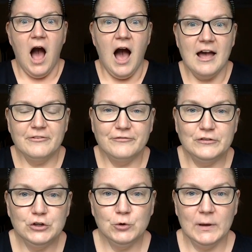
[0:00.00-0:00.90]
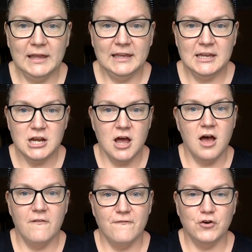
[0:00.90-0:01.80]
I flew in
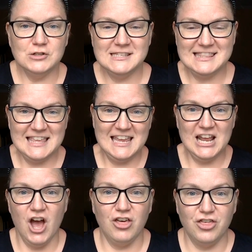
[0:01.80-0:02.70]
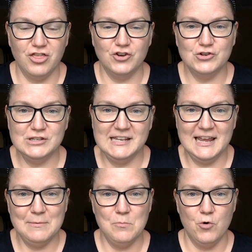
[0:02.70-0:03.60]
first thing
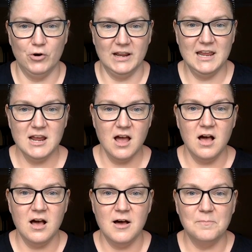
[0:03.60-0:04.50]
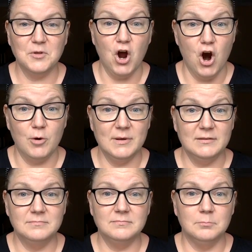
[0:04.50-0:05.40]
Thursday morning. Um,
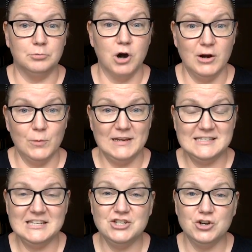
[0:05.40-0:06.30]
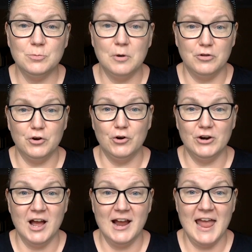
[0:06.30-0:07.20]
Carmen Broadway Stitcher, both her
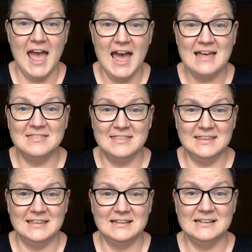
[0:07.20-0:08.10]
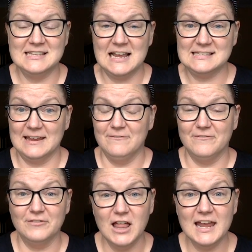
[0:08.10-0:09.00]
and I had the exact same
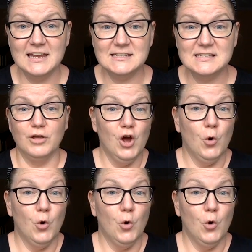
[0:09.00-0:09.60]
flight.